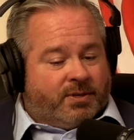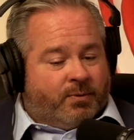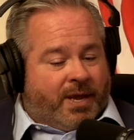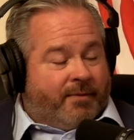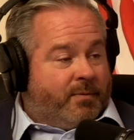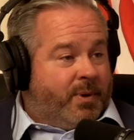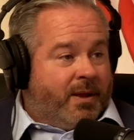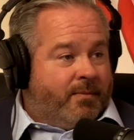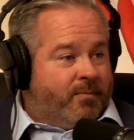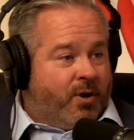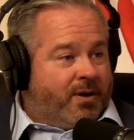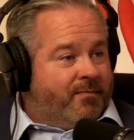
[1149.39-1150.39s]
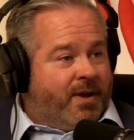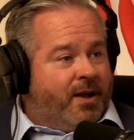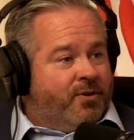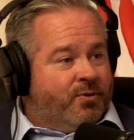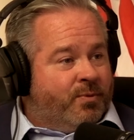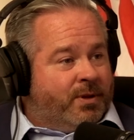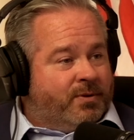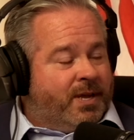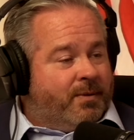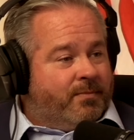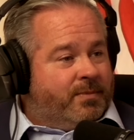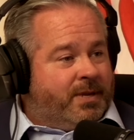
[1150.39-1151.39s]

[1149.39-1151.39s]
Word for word: We have to pay market value when you take mm-hmm.